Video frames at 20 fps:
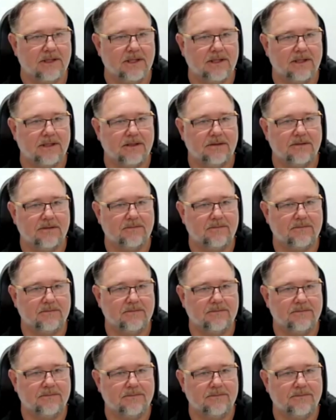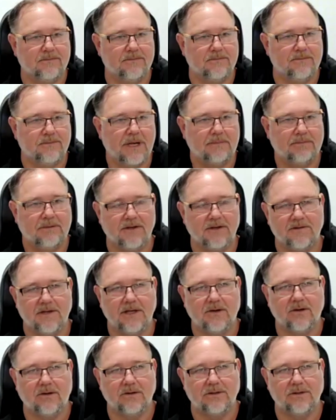um, bubbler
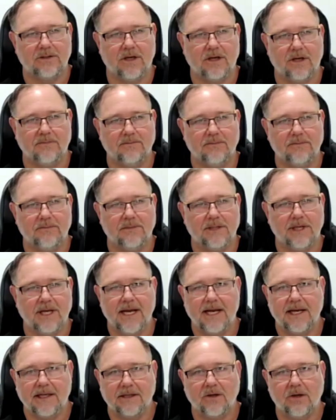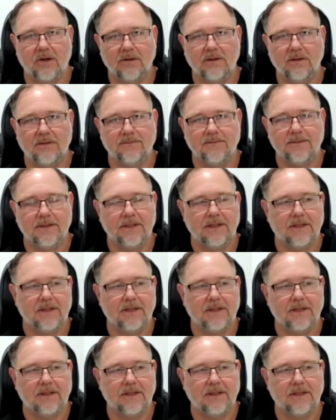thing on top, the airlock.